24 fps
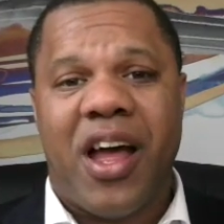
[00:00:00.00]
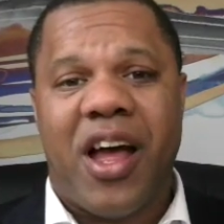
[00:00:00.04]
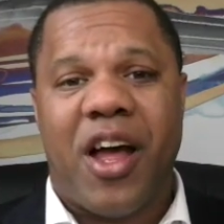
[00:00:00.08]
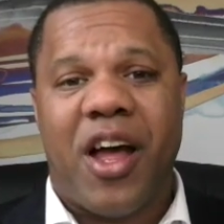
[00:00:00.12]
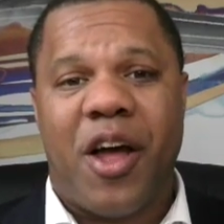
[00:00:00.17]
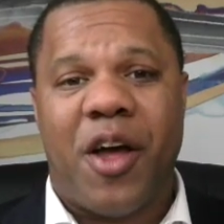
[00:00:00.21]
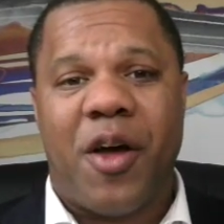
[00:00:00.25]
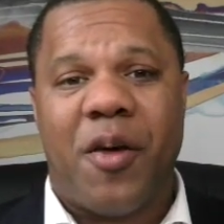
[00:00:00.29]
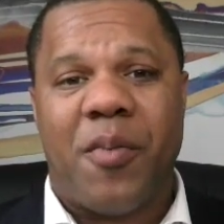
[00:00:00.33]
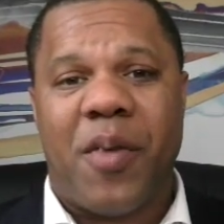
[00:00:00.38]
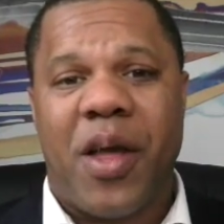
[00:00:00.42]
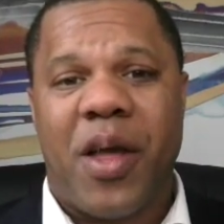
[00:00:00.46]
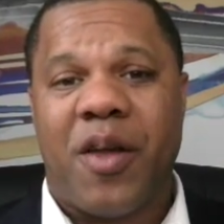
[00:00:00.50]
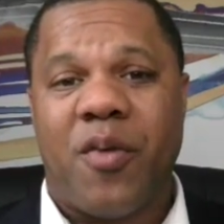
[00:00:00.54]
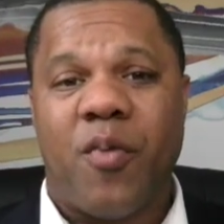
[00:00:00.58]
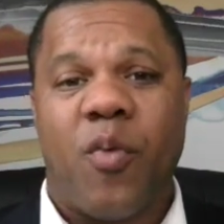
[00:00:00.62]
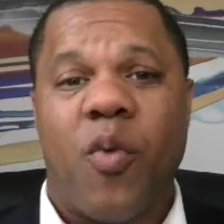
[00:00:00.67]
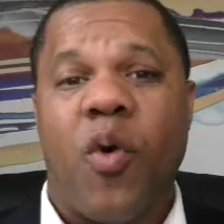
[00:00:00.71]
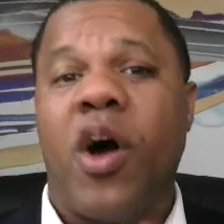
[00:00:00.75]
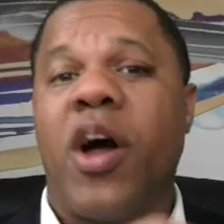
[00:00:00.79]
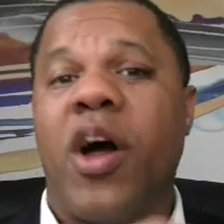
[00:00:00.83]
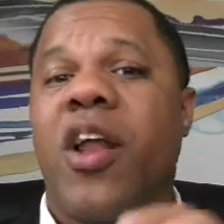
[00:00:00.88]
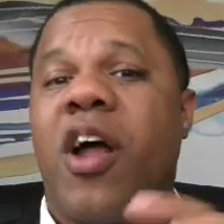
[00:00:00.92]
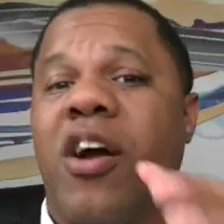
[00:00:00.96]

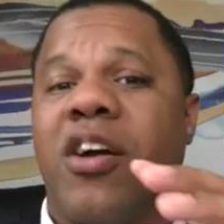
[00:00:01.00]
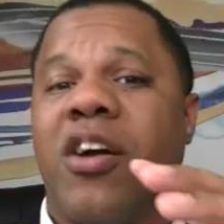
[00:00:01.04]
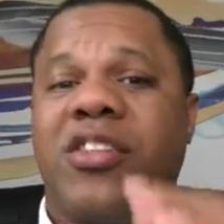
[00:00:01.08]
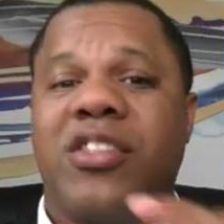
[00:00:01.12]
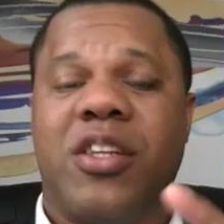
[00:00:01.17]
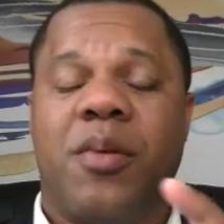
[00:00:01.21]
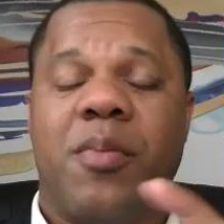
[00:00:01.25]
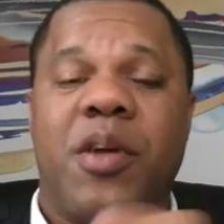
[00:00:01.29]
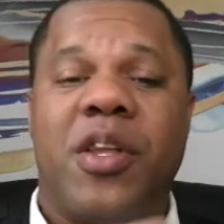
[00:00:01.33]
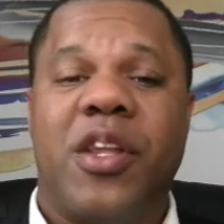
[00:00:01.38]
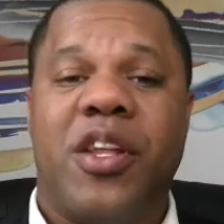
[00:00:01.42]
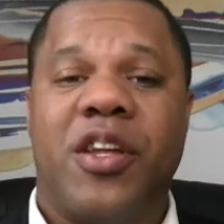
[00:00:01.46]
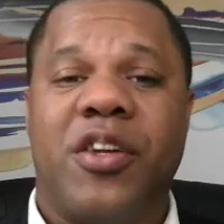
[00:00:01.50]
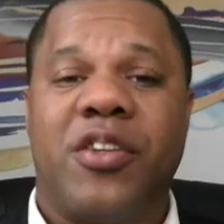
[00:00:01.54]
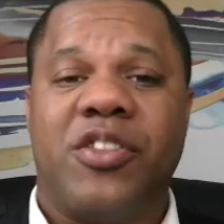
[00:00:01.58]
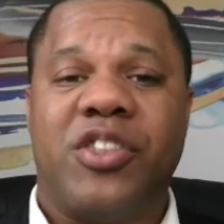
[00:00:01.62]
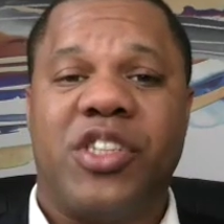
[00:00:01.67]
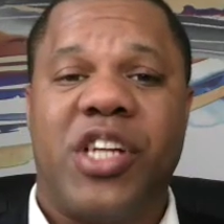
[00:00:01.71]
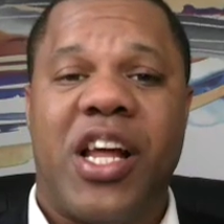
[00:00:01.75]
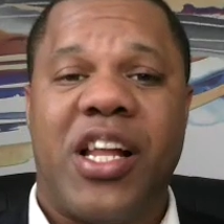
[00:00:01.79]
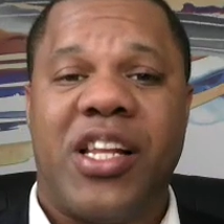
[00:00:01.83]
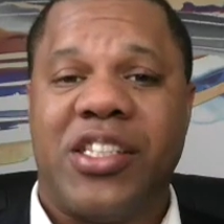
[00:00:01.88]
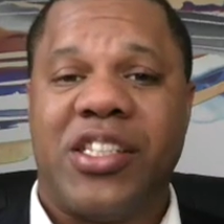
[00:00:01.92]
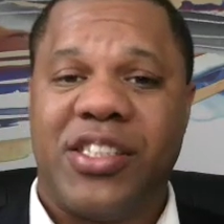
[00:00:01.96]
and what are some of
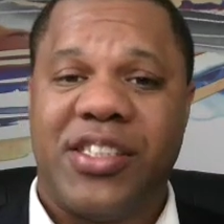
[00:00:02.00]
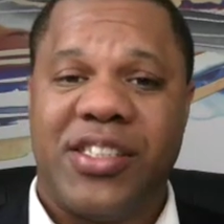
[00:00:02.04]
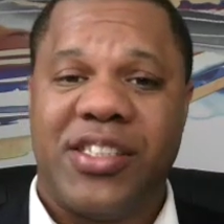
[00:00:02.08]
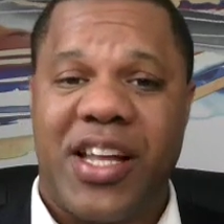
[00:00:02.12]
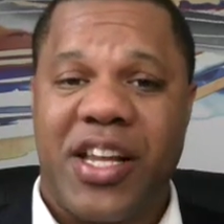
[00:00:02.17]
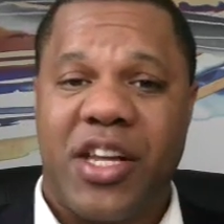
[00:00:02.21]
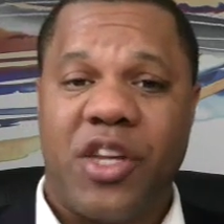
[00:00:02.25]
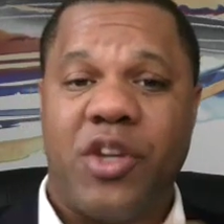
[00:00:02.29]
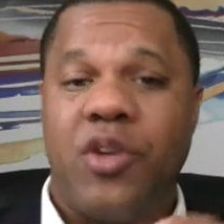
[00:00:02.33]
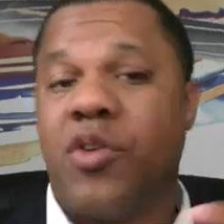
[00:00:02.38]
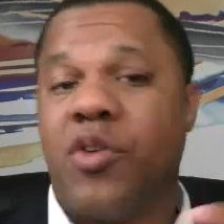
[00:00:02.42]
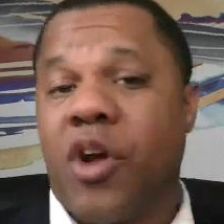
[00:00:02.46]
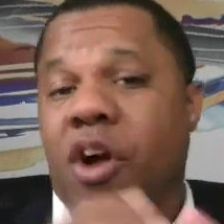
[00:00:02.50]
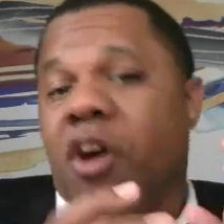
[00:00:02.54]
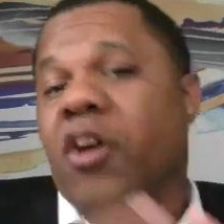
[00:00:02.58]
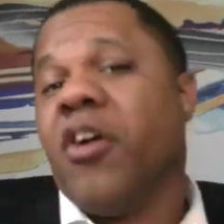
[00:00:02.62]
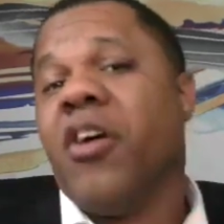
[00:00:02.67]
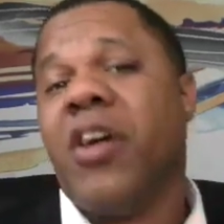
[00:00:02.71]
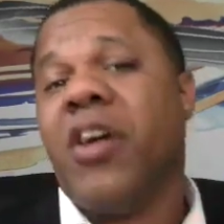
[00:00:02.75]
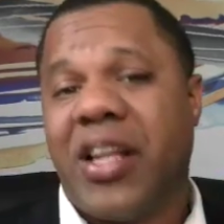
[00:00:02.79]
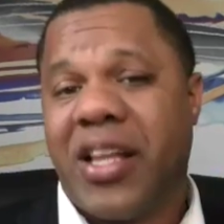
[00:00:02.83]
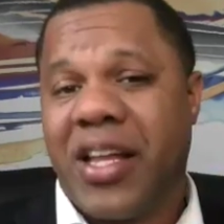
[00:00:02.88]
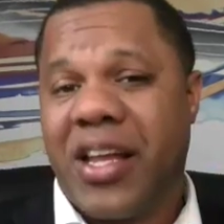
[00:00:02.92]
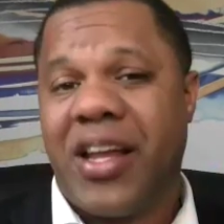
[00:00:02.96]
those challenges that you
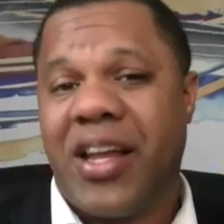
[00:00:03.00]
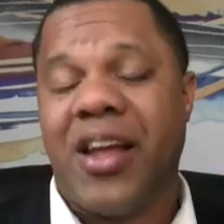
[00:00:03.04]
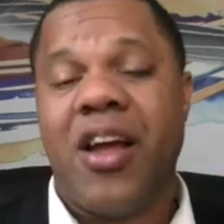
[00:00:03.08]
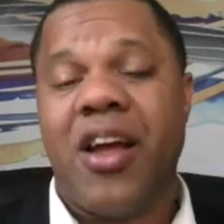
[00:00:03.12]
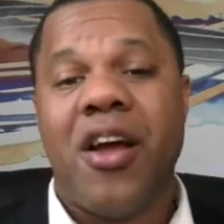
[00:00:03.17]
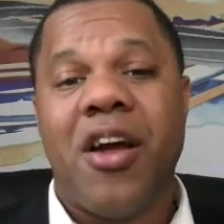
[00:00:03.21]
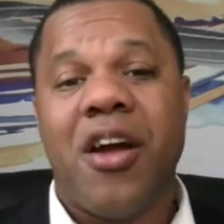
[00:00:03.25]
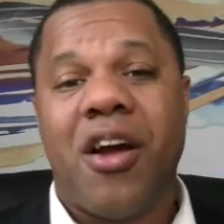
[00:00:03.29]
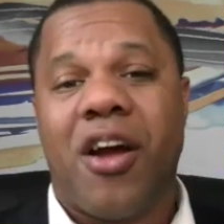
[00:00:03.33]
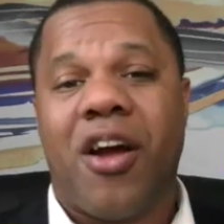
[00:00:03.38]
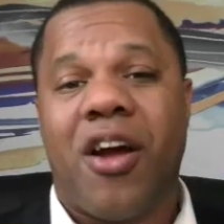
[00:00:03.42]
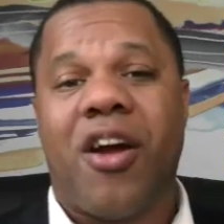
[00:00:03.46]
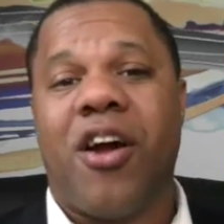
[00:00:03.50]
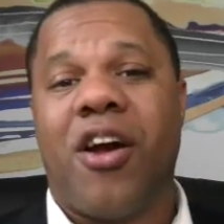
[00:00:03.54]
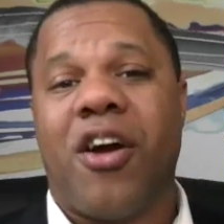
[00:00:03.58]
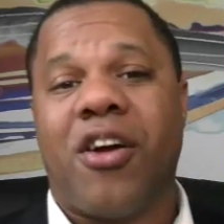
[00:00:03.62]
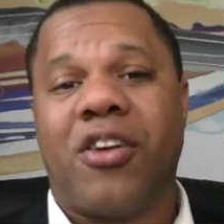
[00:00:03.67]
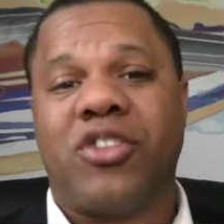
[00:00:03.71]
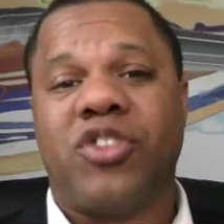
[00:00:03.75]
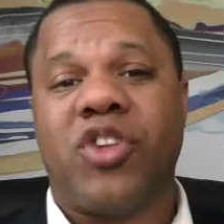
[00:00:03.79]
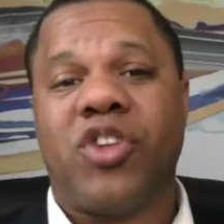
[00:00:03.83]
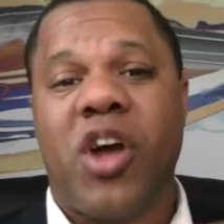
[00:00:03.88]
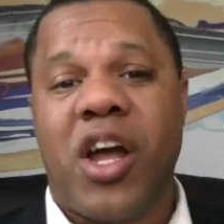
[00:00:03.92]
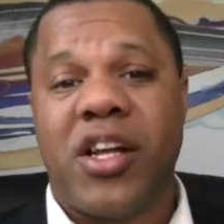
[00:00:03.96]
currently
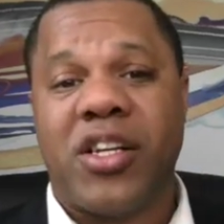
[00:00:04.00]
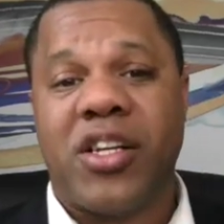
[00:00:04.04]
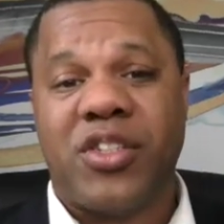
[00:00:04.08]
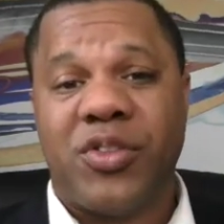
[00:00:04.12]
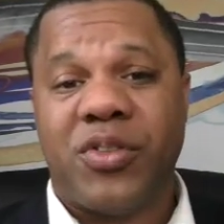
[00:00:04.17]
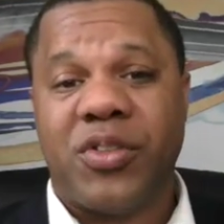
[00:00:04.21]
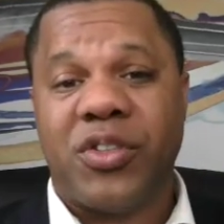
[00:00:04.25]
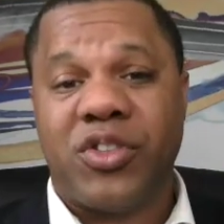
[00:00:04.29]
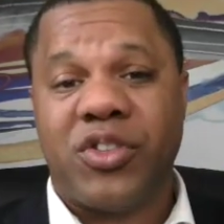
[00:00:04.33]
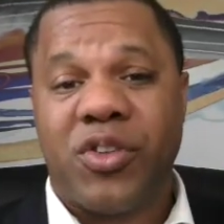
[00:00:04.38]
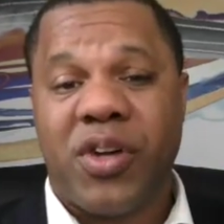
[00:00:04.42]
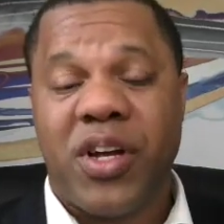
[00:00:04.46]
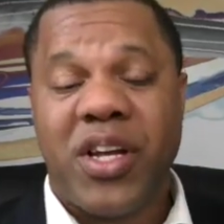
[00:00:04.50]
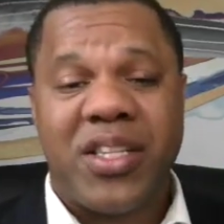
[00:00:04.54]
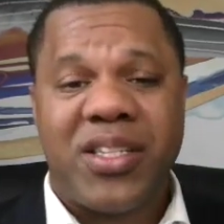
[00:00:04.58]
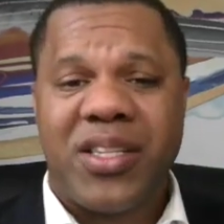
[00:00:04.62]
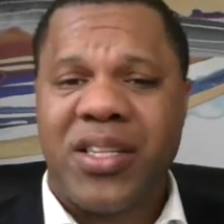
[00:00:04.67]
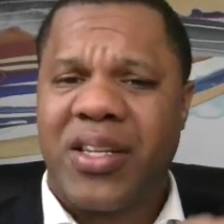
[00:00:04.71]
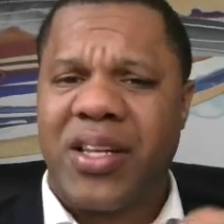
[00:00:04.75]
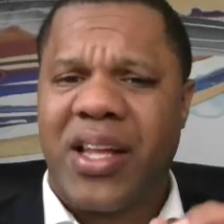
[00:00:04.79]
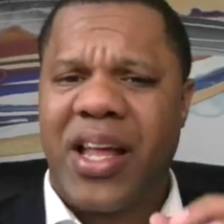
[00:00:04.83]
are trying to address?